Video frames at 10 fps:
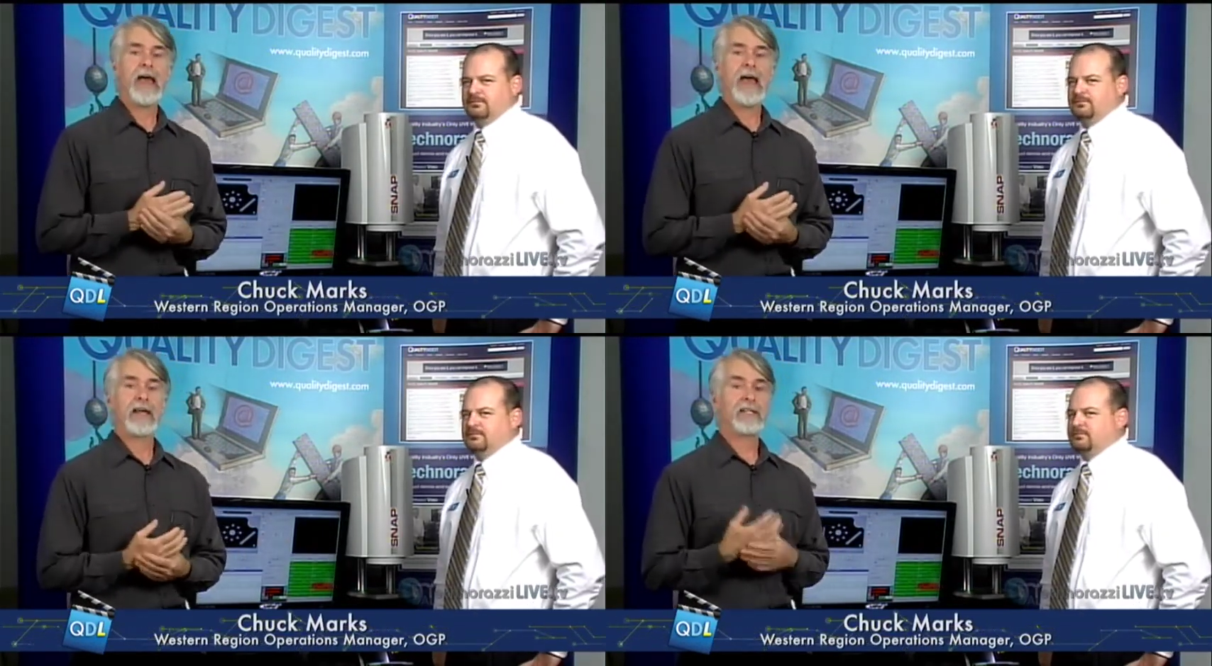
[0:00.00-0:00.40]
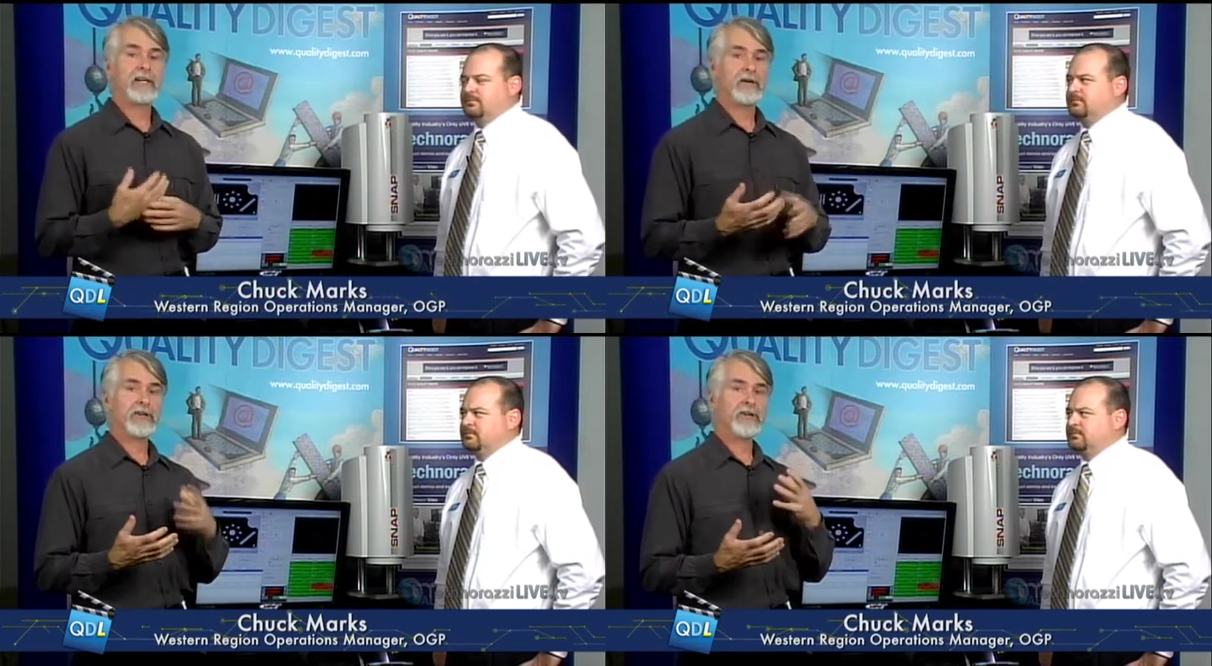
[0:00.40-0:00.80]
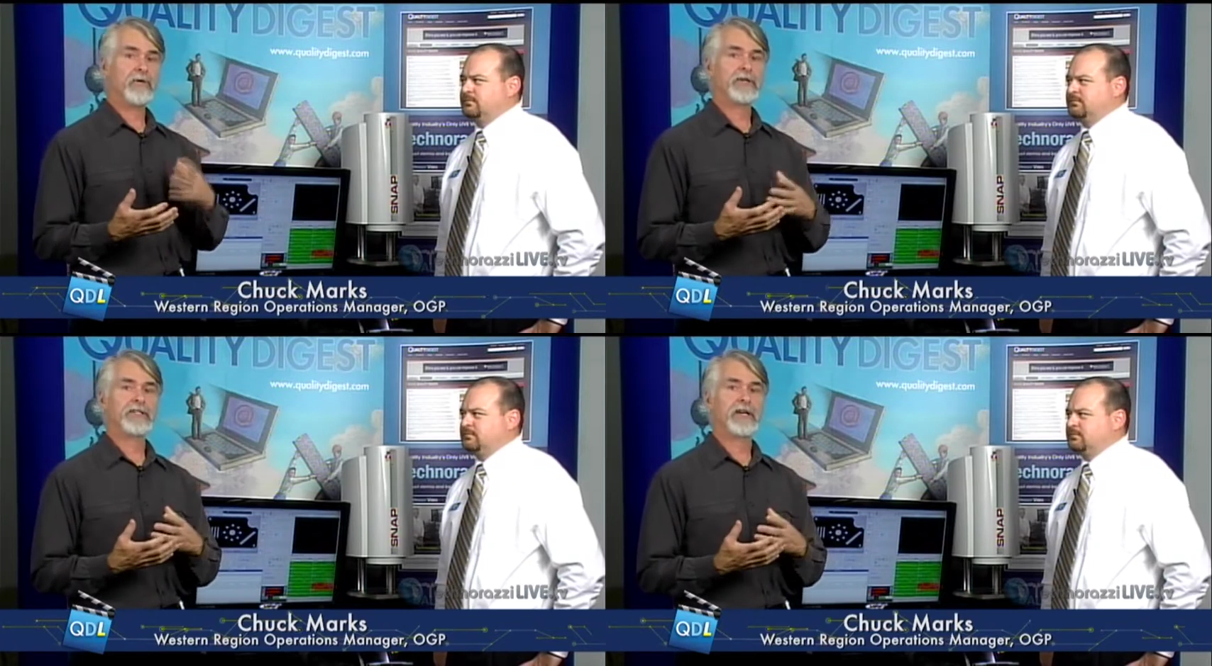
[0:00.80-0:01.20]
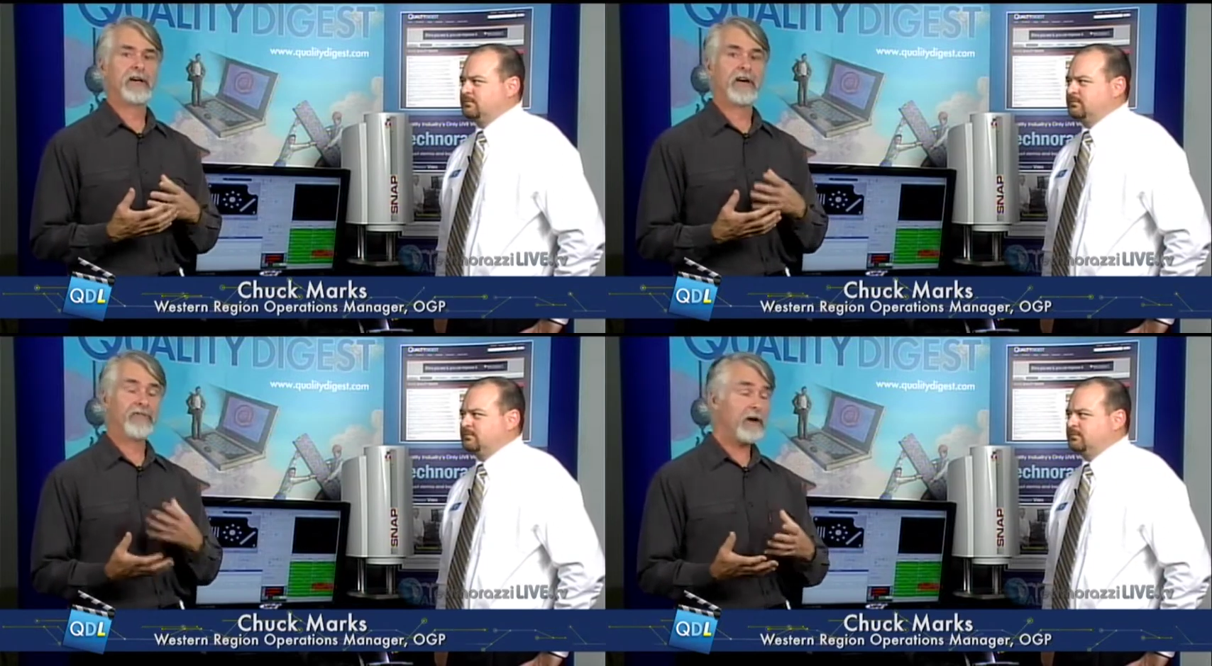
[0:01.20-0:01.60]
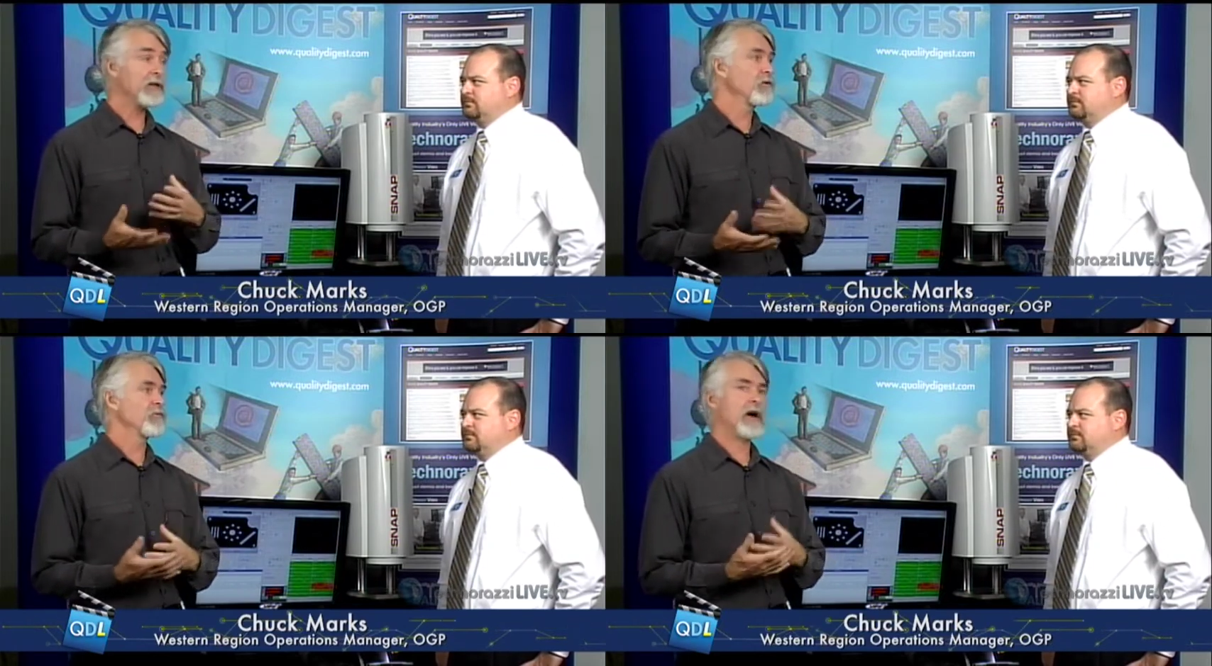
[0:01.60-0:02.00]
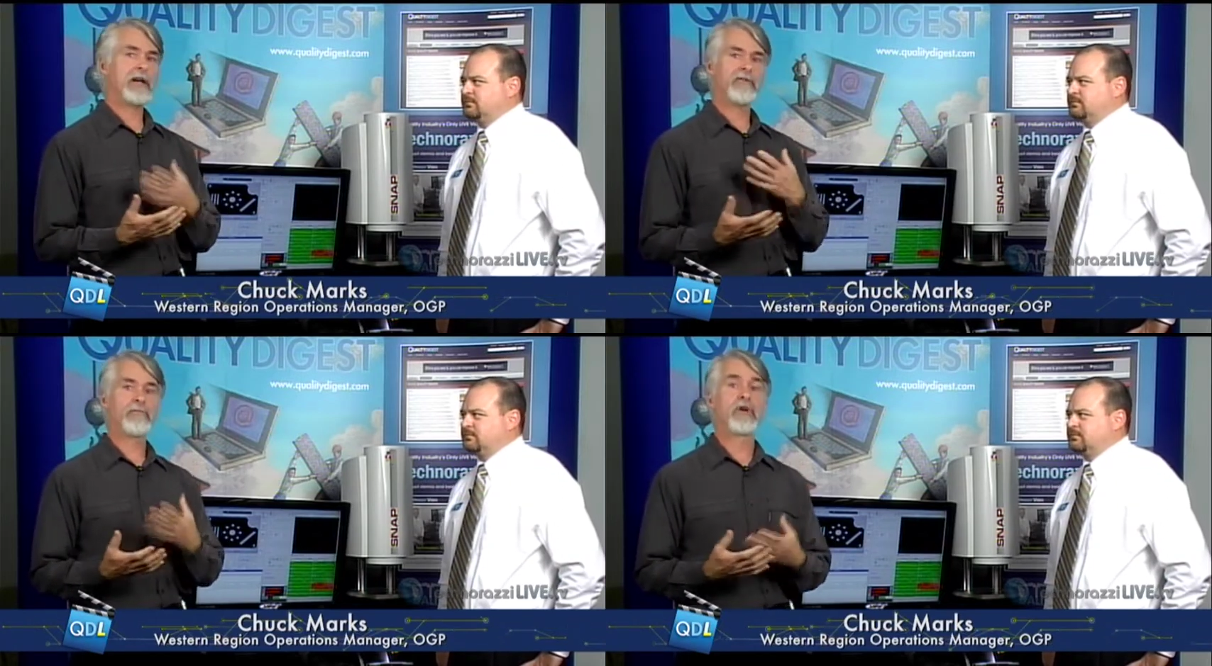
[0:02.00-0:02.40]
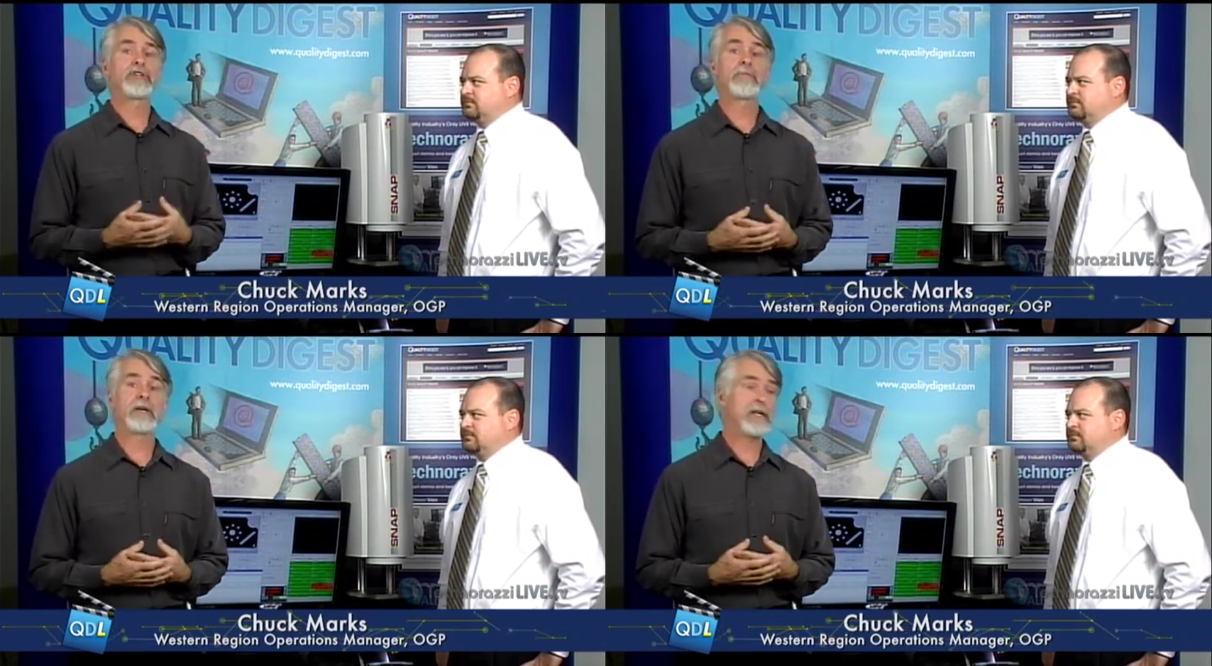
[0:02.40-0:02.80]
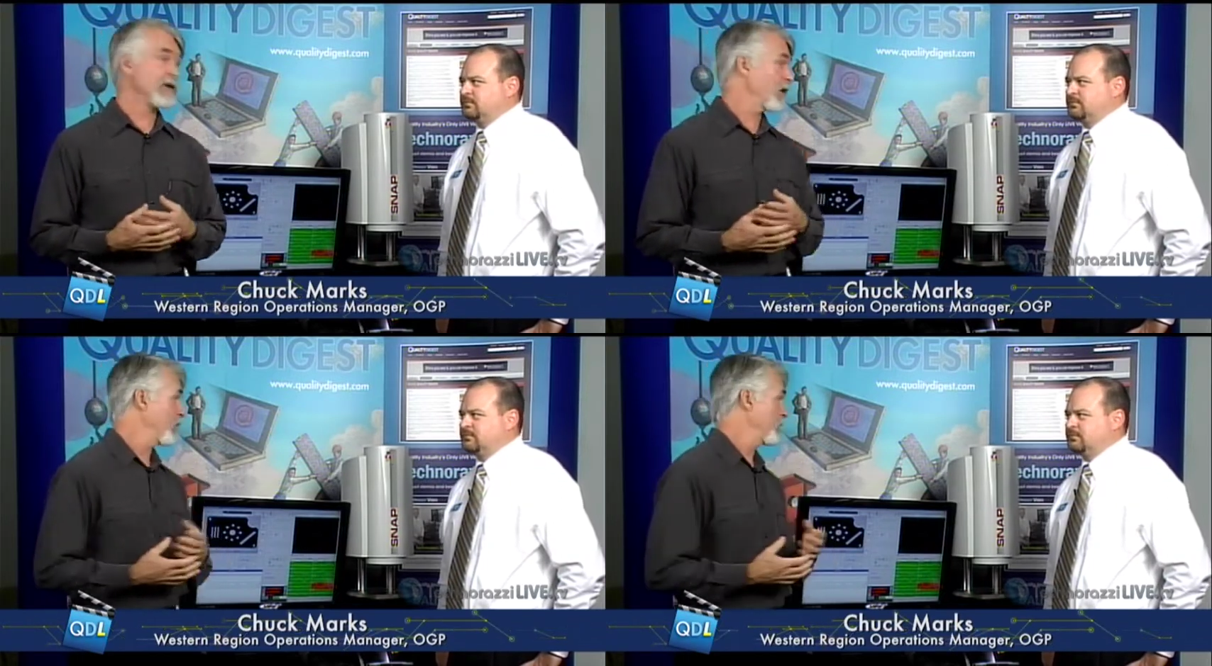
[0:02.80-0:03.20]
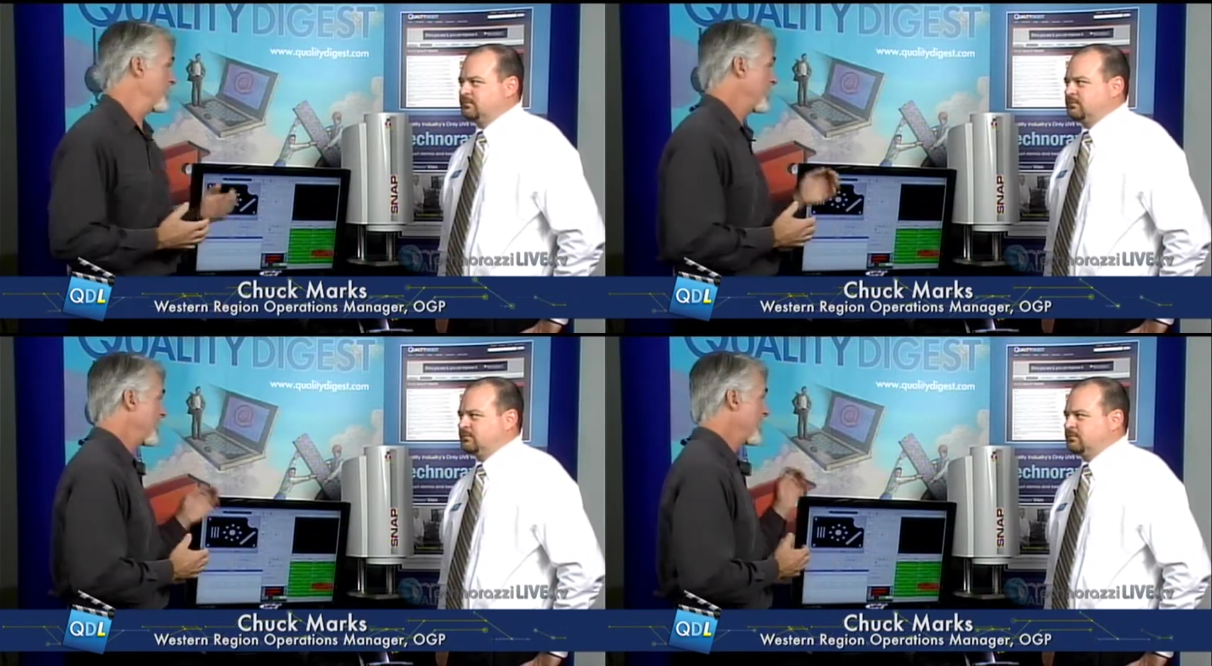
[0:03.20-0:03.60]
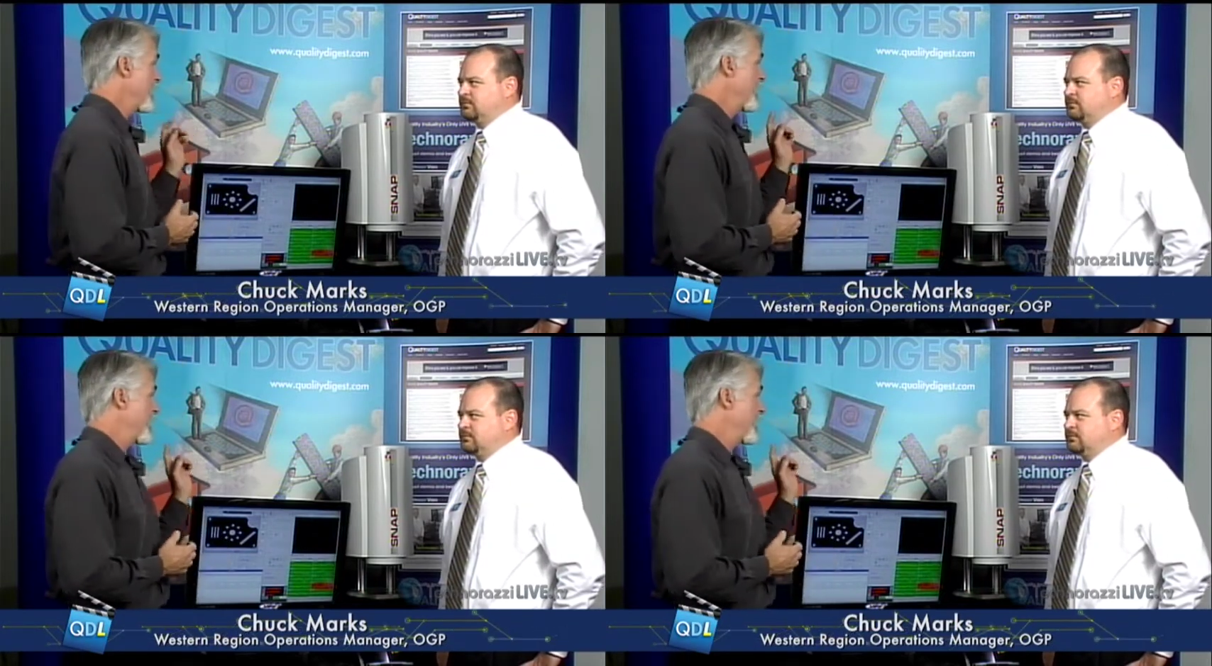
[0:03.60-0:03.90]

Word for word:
Speaker 1: and he's here to show us uh, a fairly new product from OGP called the,